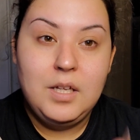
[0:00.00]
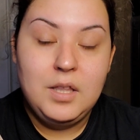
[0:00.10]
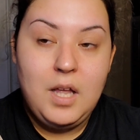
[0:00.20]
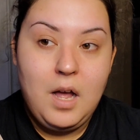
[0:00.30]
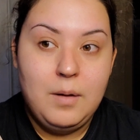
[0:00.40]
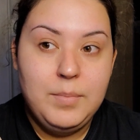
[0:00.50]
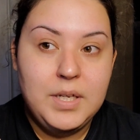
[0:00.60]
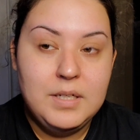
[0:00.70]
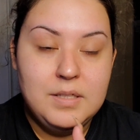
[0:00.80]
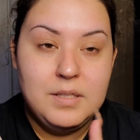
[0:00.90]
a lot
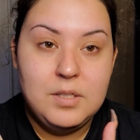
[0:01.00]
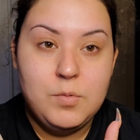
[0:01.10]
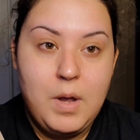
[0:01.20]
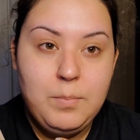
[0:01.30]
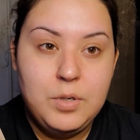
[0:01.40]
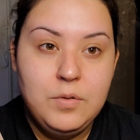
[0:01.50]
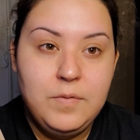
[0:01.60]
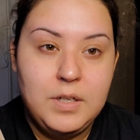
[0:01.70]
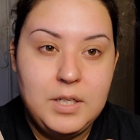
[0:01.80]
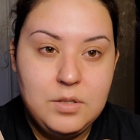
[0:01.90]
because it's sweat proof
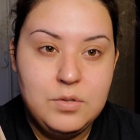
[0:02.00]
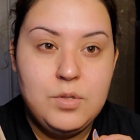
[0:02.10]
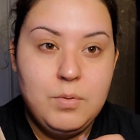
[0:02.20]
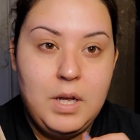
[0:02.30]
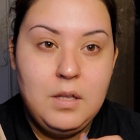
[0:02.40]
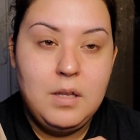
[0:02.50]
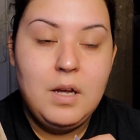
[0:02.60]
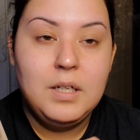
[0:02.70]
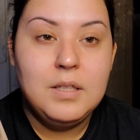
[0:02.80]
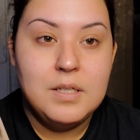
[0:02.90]
and I do sweat a
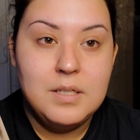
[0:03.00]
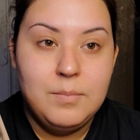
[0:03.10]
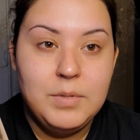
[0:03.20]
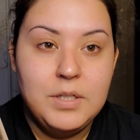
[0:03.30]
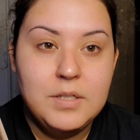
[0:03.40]
lot in the summer,